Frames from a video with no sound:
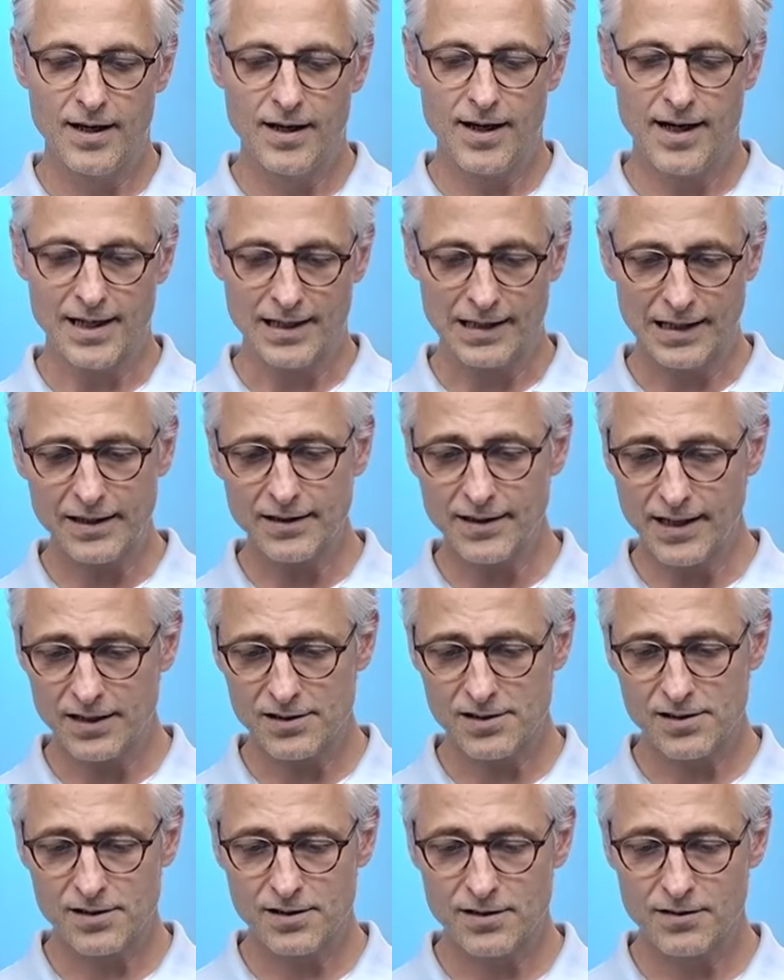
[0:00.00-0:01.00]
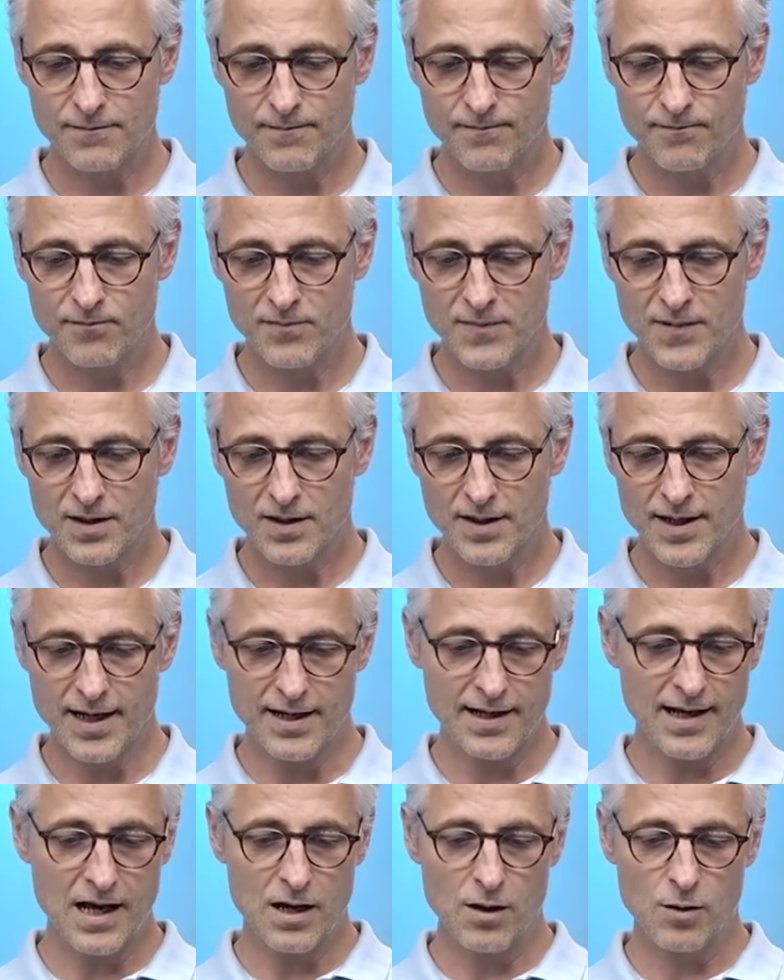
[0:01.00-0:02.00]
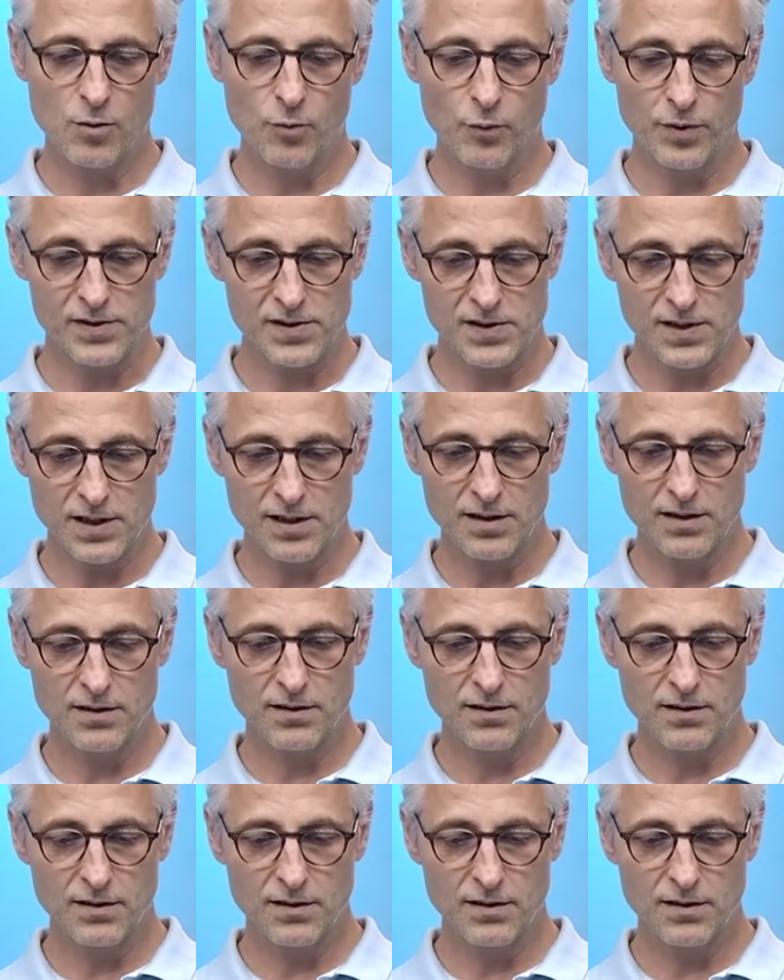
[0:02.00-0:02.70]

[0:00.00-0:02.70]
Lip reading: I click next, and now we see